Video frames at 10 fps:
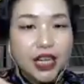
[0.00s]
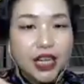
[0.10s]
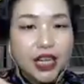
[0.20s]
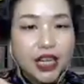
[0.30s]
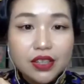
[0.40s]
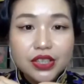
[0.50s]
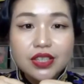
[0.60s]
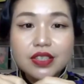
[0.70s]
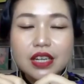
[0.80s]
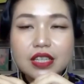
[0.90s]

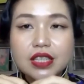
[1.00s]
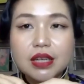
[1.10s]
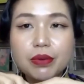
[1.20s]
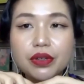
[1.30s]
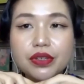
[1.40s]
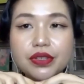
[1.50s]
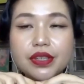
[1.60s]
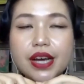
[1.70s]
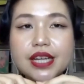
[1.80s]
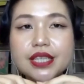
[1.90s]
challenges, I'd say, because
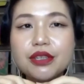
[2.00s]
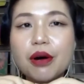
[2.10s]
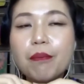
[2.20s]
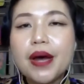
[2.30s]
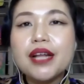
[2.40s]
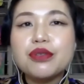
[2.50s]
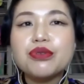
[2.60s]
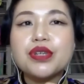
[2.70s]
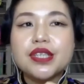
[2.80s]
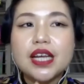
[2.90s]
as compared
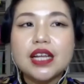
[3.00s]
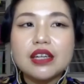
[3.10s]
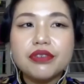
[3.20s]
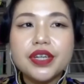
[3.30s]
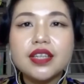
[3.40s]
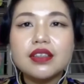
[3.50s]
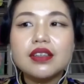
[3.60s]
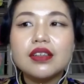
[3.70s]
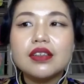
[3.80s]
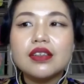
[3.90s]
to a salaried
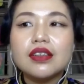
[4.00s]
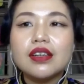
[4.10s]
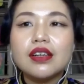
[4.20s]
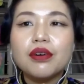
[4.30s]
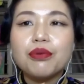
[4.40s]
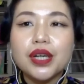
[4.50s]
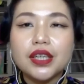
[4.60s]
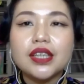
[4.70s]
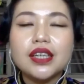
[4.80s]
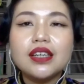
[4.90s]

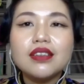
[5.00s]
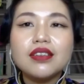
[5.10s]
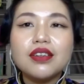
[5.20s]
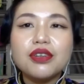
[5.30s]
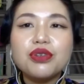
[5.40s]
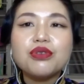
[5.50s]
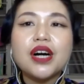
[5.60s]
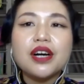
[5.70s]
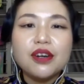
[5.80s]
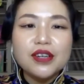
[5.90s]
worker, you
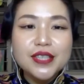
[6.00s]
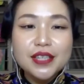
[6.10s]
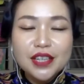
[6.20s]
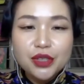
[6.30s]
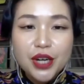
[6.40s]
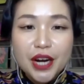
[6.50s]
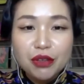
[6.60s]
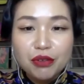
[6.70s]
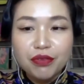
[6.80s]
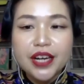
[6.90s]
are constantly trying
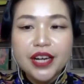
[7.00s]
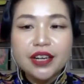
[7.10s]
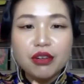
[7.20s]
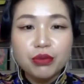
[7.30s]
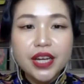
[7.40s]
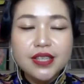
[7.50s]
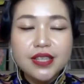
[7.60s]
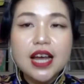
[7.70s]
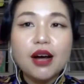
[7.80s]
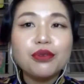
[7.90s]
to find out ways
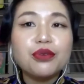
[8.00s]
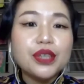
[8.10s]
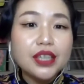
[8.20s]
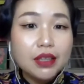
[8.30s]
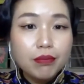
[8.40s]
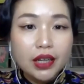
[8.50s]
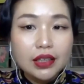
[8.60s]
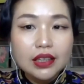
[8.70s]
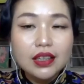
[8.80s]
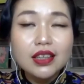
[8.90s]
how to earn money